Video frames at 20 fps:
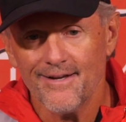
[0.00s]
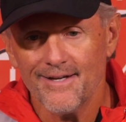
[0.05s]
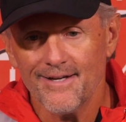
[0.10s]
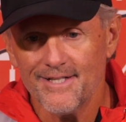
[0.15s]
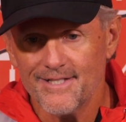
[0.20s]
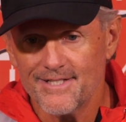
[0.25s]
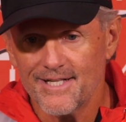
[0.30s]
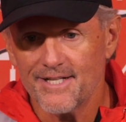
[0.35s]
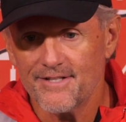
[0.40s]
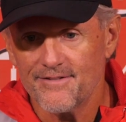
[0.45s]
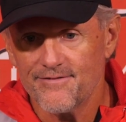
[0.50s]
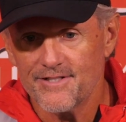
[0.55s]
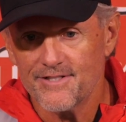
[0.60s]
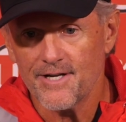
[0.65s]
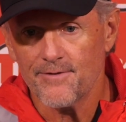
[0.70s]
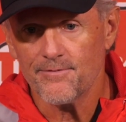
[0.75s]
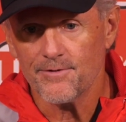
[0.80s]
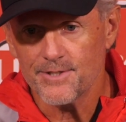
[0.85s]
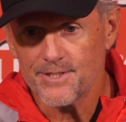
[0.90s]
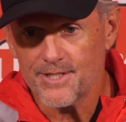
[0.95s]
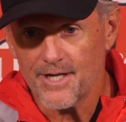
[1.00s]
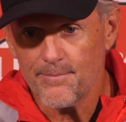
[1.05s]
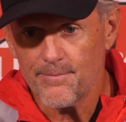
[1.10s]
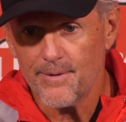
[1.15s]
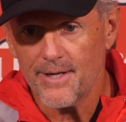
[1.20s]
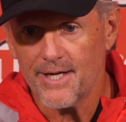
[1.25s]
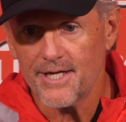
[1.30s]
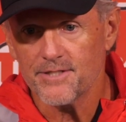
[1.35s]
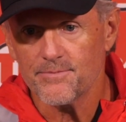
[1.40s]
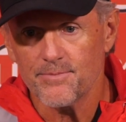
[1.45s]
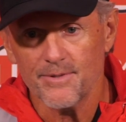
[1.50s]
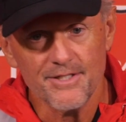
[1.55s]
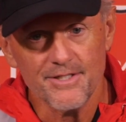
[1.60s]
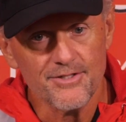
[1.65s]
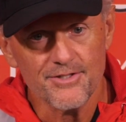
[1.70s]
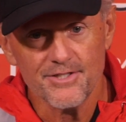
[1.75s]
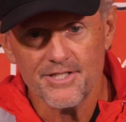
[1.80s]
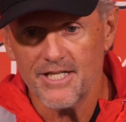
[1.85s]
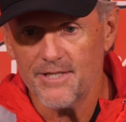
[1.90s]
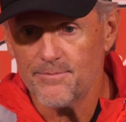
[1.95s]
he's had several setbacks, but he
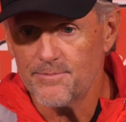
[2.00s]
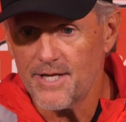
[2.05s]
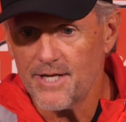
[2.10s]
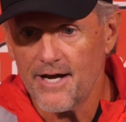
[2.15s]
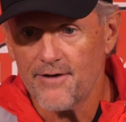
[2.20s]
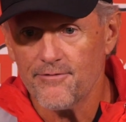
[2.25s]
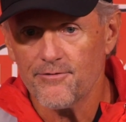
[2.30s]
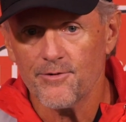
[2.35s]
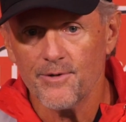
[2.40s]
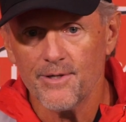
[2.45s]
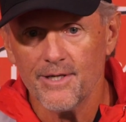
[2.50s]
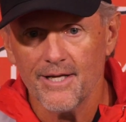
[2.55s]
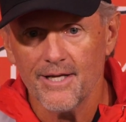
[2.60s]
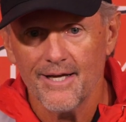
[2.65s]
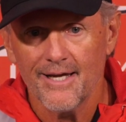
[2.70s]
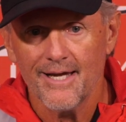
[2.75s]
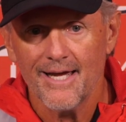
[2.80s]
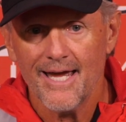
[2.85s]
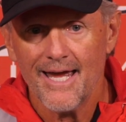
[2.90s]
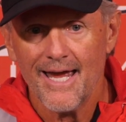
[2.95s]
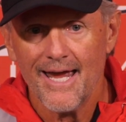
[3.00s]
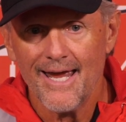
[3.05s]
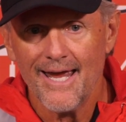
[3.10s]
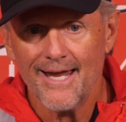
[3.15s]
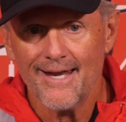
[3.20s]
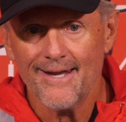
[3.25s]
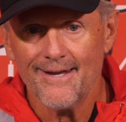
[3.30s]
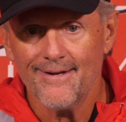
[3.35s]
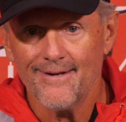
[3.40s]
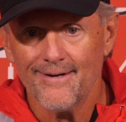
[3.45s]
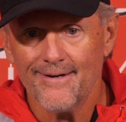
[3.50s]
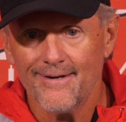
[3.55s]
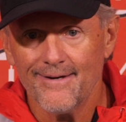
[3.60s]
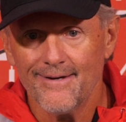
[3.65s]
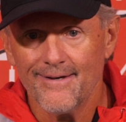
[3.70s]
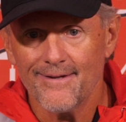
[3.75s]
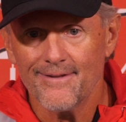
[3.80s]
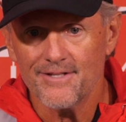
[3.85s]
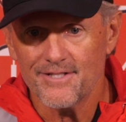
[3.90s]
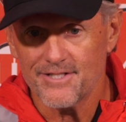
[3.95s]
just keeps after it. And
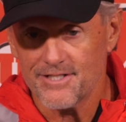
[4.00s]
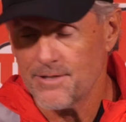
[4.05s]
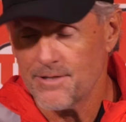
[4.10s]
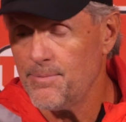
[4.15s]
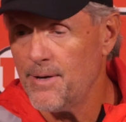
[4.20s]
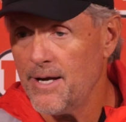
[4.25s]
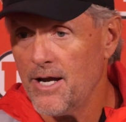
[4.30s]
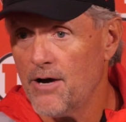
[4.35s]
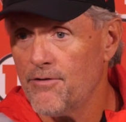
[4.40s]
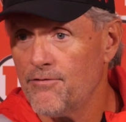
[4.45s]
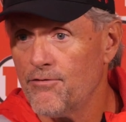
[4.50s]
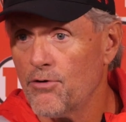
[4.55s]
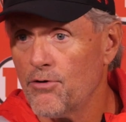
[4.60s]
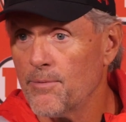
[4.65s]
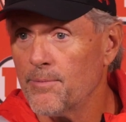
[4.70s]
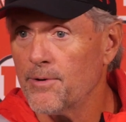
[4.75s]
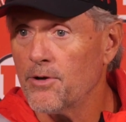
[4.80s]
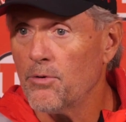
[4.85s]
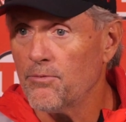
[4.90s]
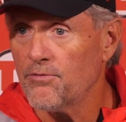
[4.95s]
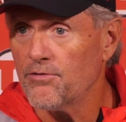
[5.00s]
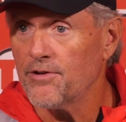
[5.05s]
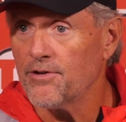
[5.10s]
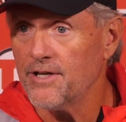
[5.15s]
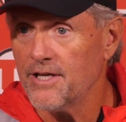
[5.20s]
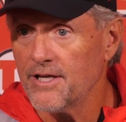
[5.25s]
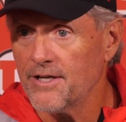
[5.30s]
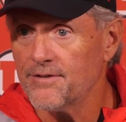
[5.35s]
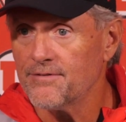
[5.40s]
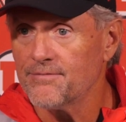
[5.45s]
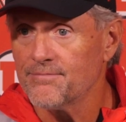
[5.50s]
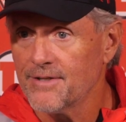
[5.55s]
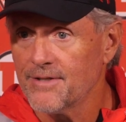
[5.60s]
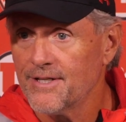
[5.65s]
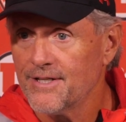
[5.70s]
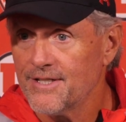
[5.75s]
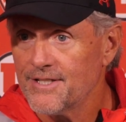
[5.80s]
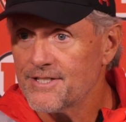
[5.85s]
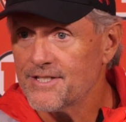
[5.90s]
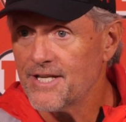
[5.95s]
this is the payoff for him. And hopefully he can
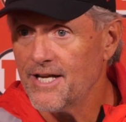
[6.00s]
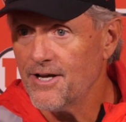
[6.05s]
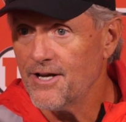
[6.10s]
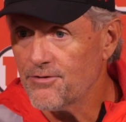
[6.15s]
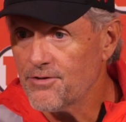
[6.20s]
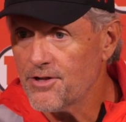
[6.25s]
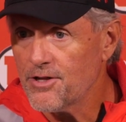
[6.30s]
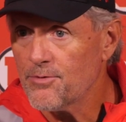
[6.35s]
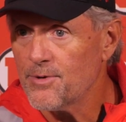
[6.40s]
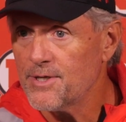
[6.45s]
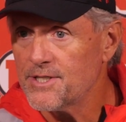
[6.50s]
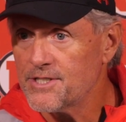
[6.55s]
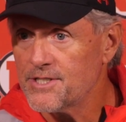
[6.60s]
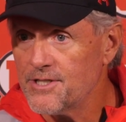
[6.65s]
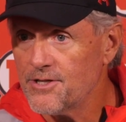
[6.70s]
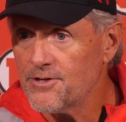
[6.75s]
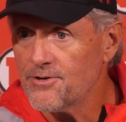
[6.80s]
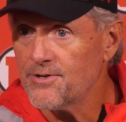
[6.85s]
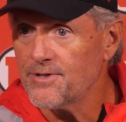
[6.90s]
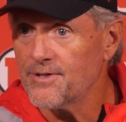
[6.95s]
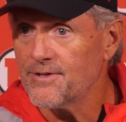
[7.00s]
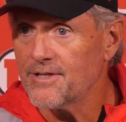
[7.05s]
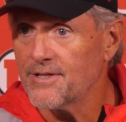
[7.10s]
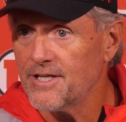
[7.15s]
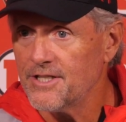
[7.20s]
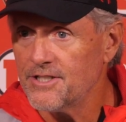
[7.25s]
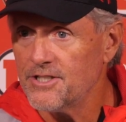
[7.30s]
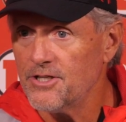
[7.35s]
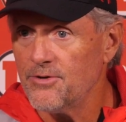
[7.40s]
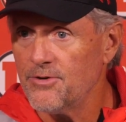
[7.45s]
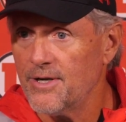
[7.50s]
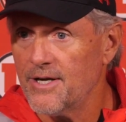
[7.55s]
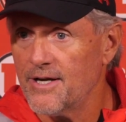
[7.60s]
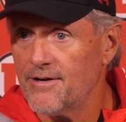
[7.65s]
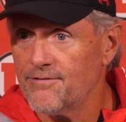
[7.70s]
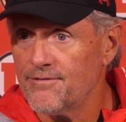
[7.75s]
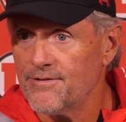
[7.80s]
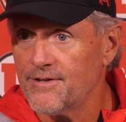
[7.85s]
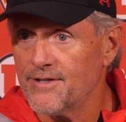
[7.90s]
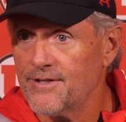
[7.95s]
stay healthy the rest of the year and continue to
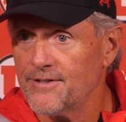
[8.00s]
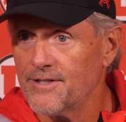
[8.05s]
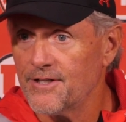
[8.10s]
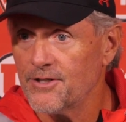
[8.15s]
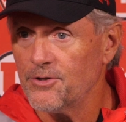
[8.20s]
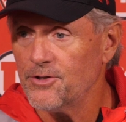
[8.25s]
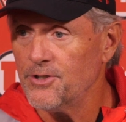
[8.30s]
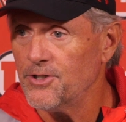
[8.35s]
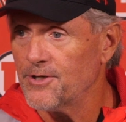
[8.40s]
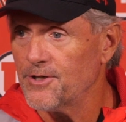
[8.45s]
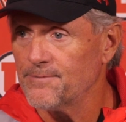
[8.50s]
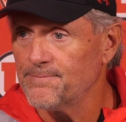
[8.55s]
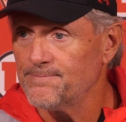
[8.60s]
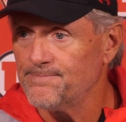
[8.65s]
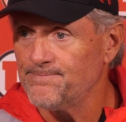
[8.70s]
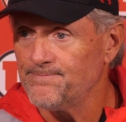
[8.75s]
have a good year.